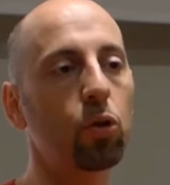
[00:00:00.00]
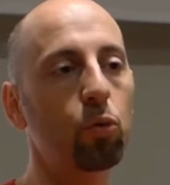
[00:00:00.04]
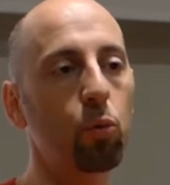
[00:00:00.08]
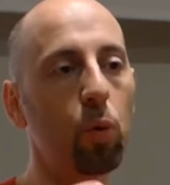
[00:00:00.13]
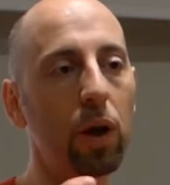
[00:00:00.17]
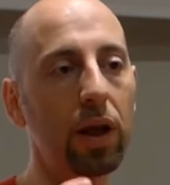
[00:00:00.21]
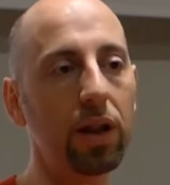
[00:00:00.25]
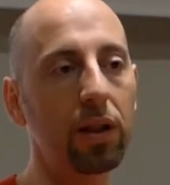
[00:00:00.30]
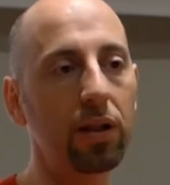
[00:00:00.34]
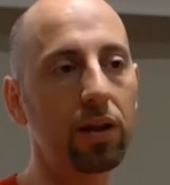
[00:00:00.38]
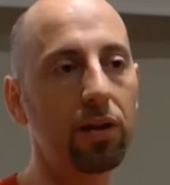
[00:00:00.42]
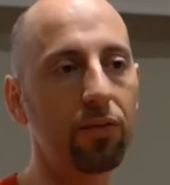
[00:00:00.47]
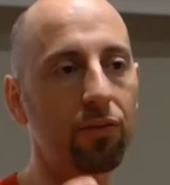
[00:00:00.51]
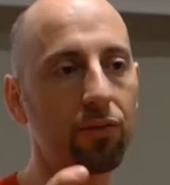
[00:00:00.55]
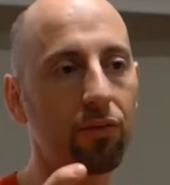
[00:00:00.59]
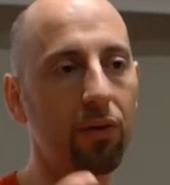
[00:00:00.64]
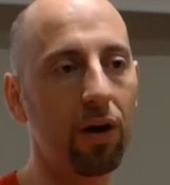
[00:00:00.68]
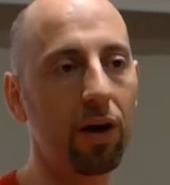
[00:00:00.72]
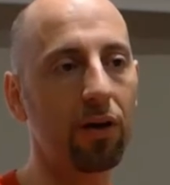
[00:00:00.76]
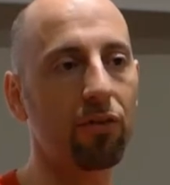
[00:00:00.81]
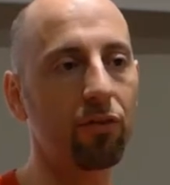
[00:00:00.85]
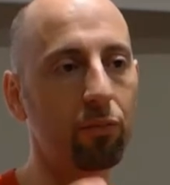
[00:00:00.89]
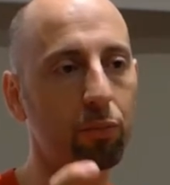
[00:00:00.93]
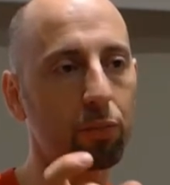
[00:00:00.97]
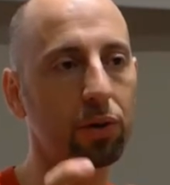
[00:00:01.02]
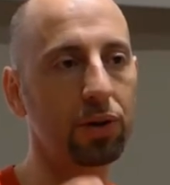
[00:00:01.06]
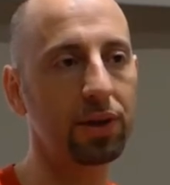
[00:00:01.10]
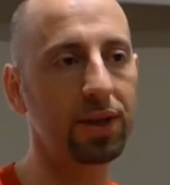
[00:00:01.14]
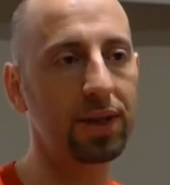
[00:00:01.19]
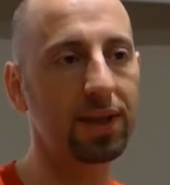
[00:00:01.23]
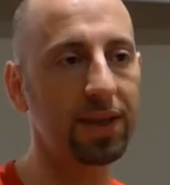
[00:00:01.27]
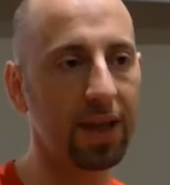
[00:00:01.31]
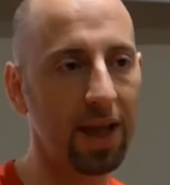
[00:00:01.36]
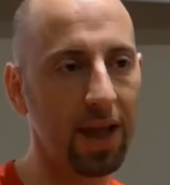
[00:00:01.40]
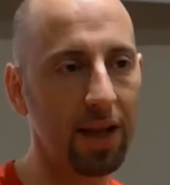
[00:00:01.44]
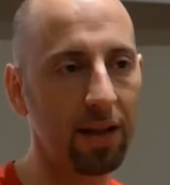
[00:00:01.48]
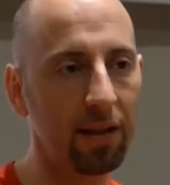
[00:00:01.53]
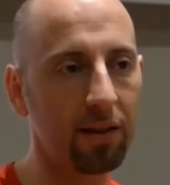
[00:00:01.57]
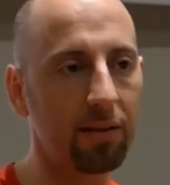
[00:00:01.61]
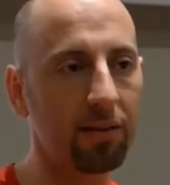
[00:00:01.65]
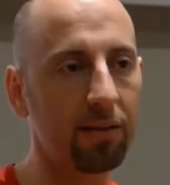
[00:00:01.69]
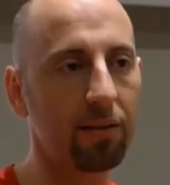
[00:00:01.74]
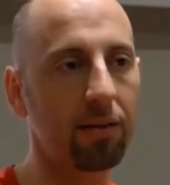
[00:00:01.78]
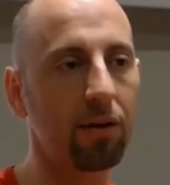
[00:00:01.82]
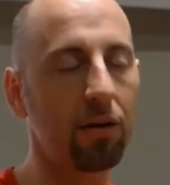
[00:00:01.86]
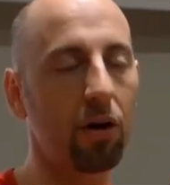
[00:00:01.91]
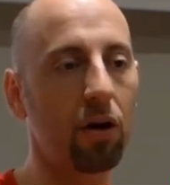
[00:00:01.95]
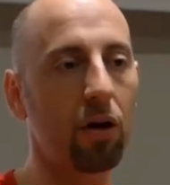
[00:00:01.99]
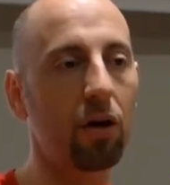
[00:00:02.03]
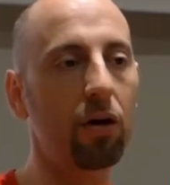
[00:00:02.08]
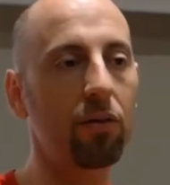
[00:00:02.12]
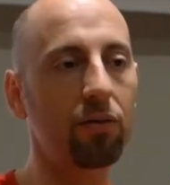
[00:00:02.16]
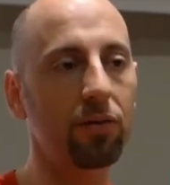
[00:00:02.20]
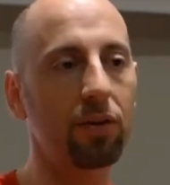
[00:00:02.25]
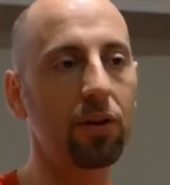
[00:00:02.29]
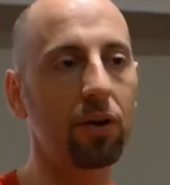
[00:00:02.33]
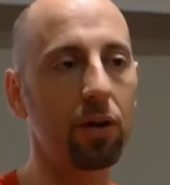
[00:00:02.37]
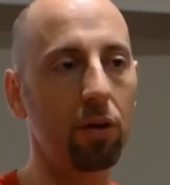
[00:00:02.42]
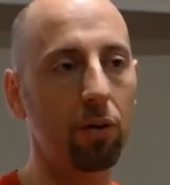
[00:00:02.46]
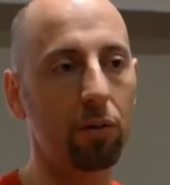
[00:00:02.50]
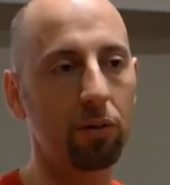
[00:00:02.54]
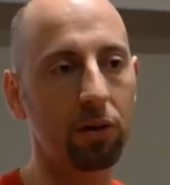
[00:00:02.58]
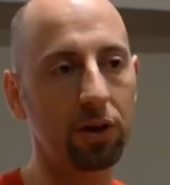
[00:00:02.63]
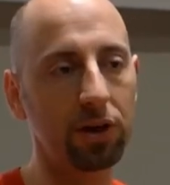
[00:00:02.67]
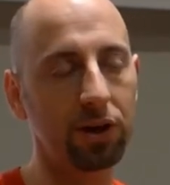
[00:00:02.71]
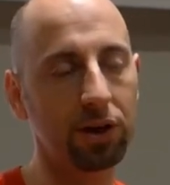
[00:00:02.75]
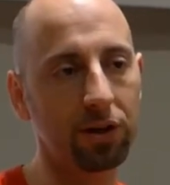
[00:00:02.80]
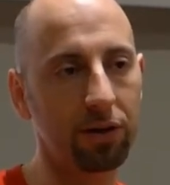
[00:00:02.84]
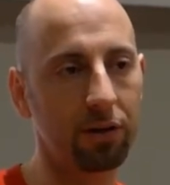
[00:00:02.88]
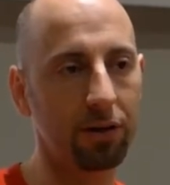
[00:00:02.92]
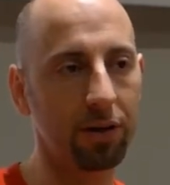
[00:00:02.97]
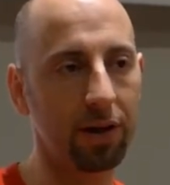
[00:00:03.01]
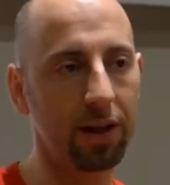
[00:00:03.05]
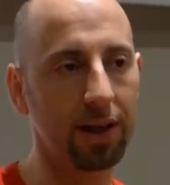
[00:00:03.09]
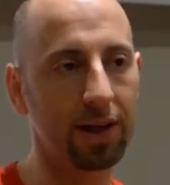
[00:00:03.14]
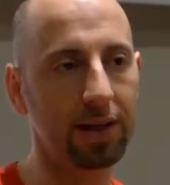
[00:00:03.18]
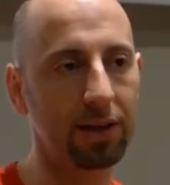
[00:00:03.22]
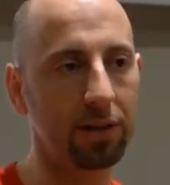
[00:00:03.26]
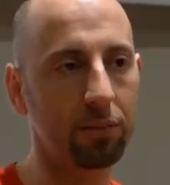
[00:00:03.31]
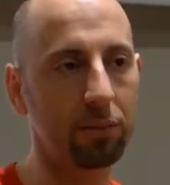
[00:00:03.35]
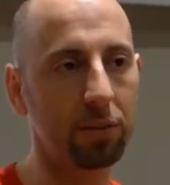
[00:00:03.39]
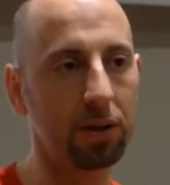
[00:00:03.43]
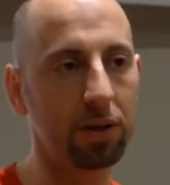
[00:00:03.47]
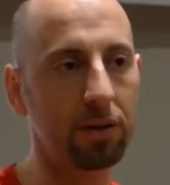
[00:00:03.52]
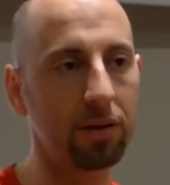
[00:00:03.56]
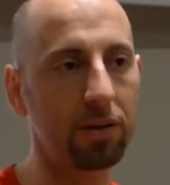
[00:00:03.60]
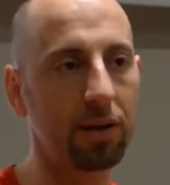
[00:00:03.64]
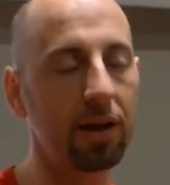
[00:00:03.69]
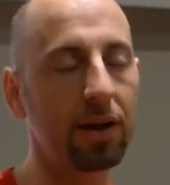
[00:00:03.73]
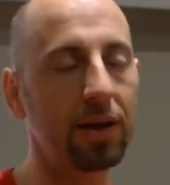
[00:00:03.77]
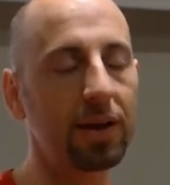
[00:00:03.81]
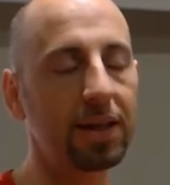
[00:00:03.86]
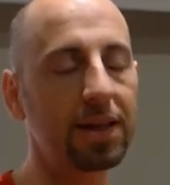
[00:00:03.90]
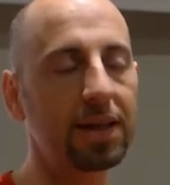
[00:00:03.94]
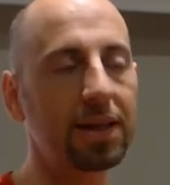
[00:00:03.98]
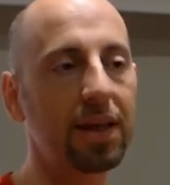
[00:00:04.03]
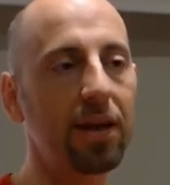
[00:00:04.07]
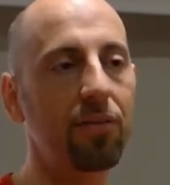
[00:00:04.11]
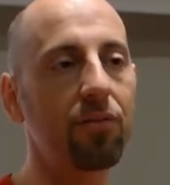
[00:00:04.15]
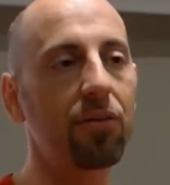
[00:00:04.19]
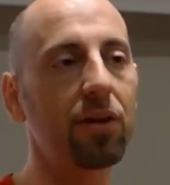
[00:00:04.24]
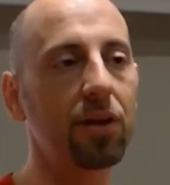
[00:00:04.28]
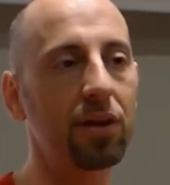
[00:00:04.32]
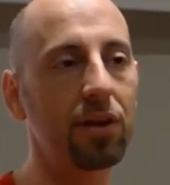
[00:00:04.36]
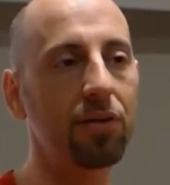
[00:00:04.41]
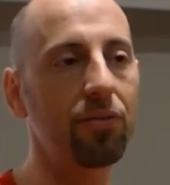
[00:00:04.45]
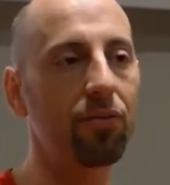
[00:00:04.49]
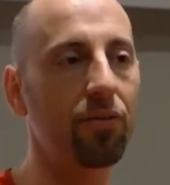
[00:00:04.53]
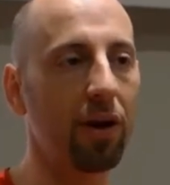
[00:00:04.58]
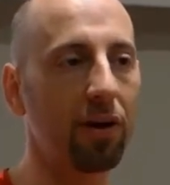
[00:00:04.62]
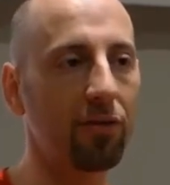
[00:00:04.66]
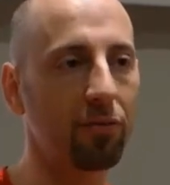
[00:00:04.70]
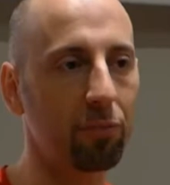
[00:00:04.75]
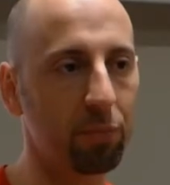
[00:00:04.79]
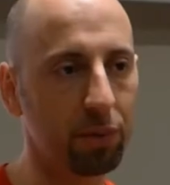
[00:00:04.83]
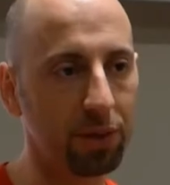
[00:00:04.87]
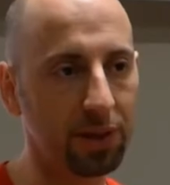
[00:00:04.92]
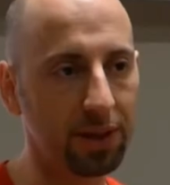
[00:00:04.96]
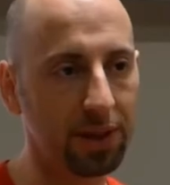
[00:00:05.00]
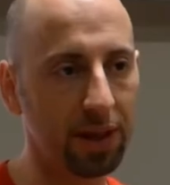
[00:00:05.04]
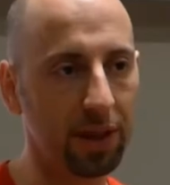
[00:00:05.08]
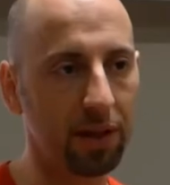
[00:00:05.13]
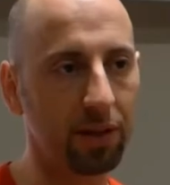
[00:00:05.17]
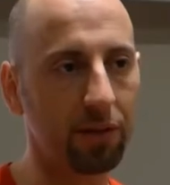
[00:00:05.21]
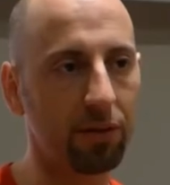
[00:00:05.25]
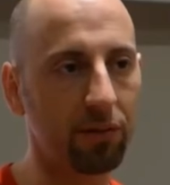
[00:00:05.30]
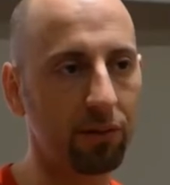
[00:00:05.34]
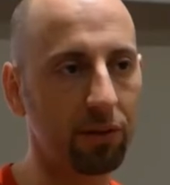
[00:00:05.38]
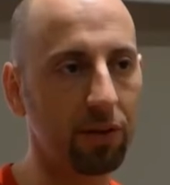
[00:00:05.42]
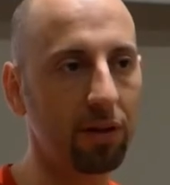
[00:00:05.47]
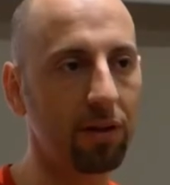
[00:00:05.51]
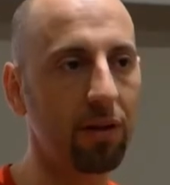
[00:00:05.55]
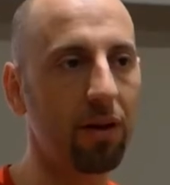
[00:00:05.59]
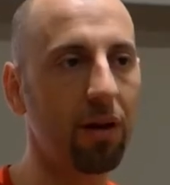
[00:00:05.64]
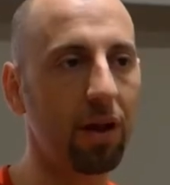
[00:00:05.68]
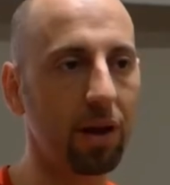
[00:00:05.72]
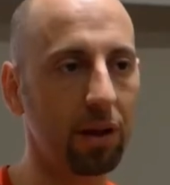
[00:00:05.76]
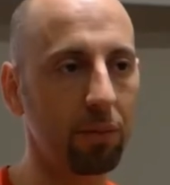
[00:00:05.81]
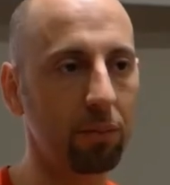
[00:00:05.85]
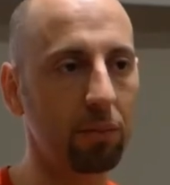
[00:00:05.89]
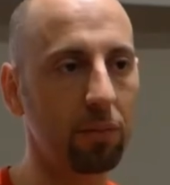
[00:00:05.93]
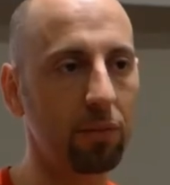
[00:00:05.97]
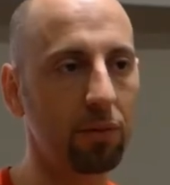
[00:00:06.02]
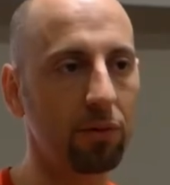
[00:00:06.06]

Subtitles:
25% of the original estimate 75% of the time.